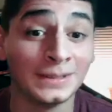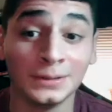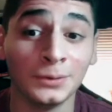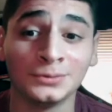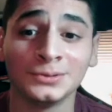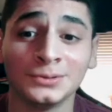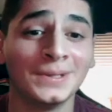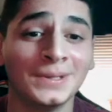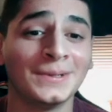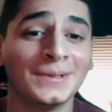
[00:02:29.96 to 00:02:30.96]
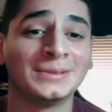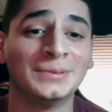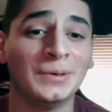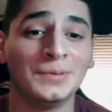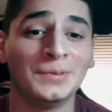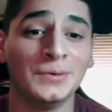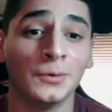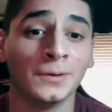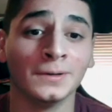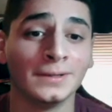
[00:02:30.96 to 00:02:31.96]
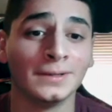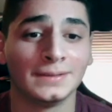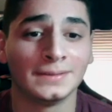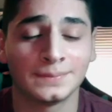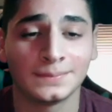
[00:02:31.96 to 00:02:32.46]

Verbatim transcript: those really could have messed him up two more. Yeah.